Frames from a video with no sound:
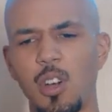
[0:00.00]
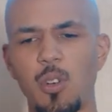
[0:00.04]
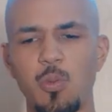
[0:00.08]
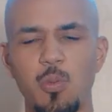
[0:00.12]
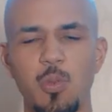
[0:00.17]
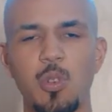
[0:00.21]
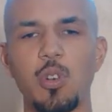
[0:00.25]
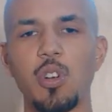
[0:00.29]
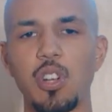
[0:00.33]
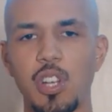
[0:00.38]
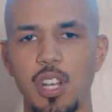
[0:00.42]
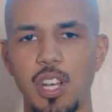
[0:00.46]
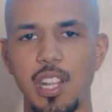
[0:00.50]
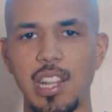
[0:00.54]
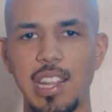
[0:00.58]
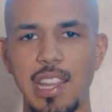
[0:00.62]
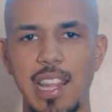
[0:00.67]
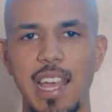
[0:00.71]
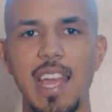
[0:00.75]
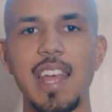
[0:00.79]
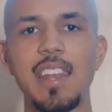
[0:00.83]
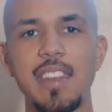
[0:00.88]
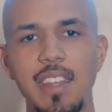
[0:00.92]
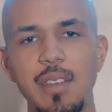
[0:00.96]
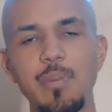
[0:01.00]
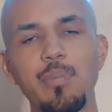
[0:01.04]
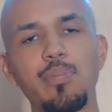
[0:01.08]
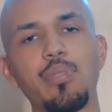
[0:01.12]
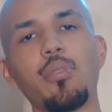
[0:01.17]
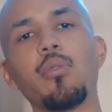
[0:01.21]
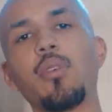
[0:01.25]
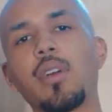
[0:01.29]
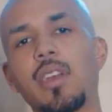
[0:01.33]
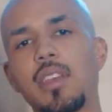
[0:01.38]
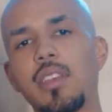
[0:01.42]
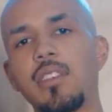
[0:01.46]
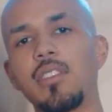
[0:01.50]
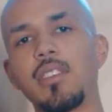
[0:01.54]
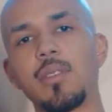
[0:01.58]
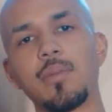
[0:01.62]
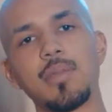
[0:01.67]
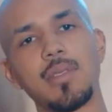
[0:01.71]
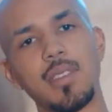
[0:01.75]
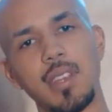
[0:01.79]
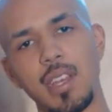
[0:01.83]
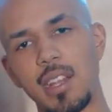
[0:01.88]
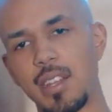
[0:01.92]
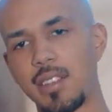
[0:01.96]
real good landing point, you know what I'm
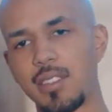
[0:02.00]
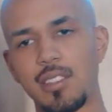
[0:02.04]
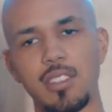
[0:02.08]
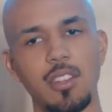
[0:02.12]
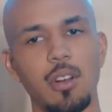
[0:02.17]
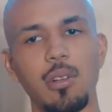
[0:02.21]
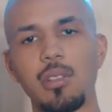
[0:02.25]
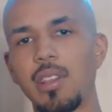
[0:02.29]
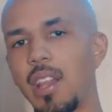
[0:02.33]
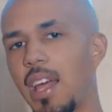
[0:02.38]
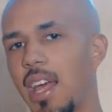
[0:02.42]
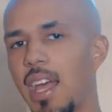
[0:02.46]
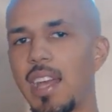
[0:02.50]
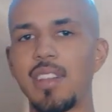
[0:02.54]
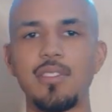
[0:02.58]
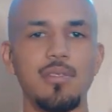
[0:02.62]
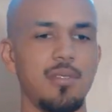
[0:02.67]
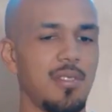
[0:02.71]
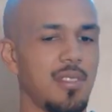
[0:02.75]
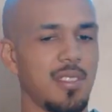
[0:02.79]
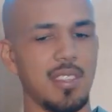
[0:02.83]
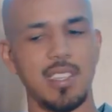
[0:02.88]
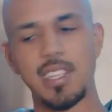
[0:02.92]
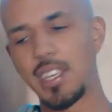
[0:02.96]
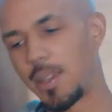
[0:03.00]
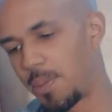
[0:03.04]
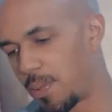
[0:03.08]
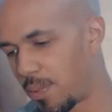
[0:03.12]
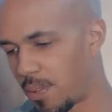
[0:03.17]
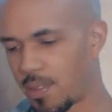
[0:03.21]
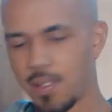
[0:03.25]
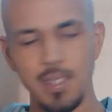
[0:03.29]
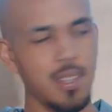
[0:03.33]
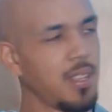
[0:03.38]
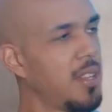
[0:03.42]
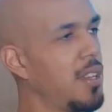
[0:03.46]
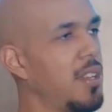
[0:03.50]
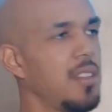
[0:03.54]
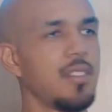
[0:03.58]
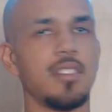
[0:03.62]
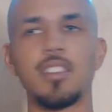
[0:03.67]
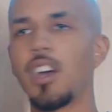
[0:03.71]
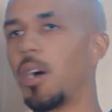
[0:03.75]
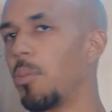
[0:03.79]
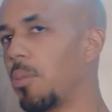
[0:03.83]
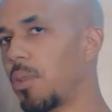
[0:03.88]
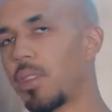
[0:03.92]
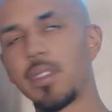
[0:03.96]
saying? There's no lead, you just keep
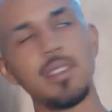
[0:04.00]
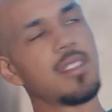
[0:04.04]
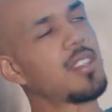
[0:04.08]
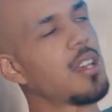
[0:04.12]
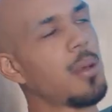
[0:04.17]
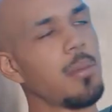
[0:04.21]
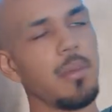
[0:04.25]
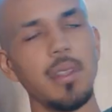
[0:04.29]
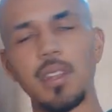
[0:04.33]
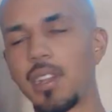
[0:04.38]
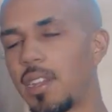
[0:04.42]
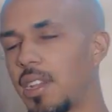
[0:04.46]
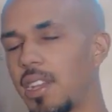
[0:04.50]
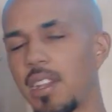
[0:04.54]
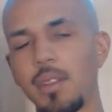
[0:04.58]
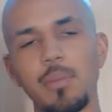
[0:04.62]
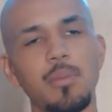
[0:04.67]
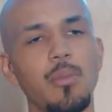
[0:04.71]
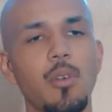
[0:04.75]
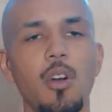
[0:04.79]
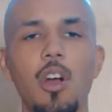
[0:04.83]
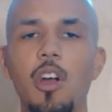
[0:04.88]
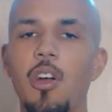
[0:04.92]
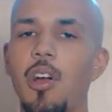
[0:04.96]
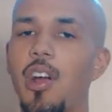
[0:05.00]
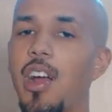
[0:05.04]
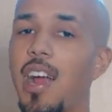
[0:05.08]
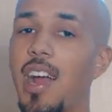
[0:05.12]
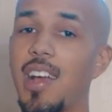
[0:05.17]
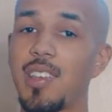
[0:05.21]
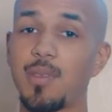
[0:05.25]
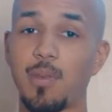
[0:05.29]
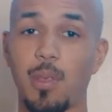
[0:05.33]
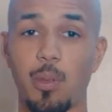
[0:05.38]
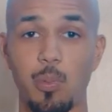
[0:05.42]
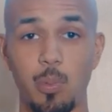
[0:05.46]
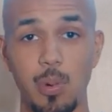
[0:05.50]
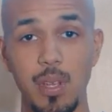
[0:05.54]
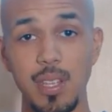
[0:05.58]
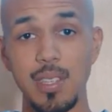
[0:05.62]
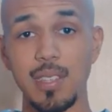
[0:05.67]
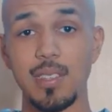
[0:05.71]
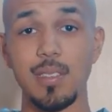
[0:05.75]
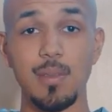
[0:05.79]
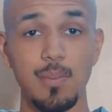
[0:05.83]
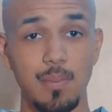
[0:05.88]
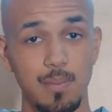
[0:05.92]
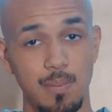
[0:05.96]
tumbling, tumbling, and needing more, whereas with
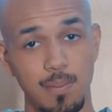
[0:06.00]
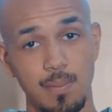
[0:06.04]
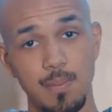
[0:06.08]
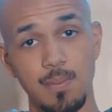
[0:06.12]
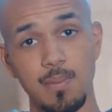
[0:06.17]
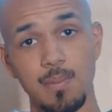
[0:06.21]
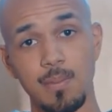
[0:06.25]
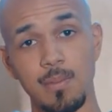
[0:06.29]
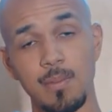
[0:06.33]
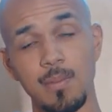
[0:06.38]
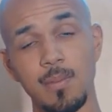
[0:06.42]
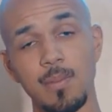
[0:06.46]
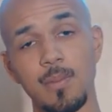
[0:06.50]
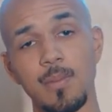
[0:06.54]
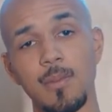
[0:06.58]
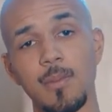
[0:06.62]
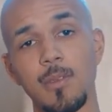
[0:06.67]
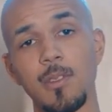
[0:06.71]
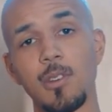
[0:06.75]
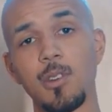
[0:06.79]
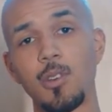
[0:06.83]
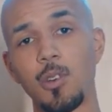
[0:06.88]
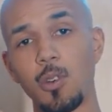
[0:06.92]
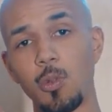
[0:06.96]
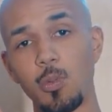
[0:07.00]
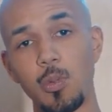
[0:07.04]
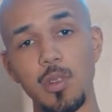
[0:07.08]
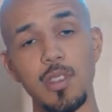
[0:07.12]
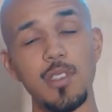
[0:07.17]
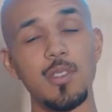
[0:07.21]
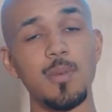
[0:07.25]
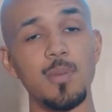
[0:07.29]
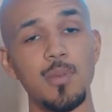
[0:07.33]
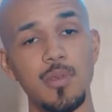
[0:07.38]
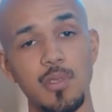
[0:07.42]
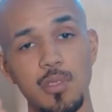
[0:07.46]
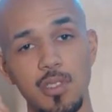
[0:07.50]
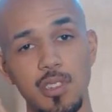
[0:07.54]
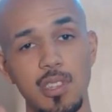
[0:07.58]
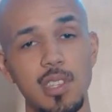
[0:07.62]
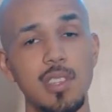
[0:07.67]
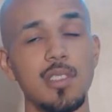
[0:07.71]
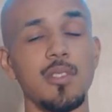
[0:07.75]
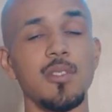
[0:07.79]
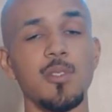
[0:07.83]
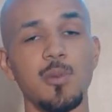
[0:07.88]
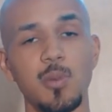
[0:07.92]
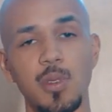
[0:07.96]
wisdom, or wisdoms, or
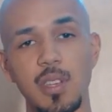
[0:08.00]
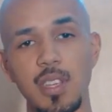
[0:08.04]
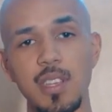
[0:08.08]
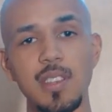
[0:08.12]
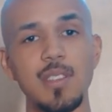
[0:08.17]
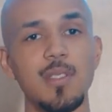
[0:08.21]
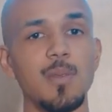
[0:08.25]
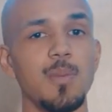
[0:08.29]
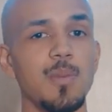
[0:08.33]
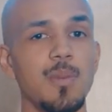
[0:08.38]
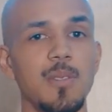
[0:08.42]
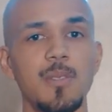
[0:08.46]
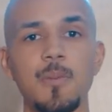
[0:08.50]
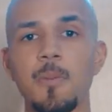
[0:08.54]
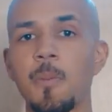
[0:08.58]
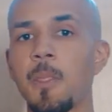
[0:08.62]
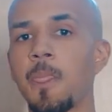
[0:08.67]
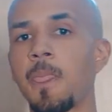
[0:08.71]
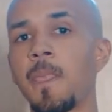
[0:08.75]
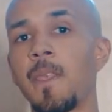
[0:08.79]
jisms, or isms,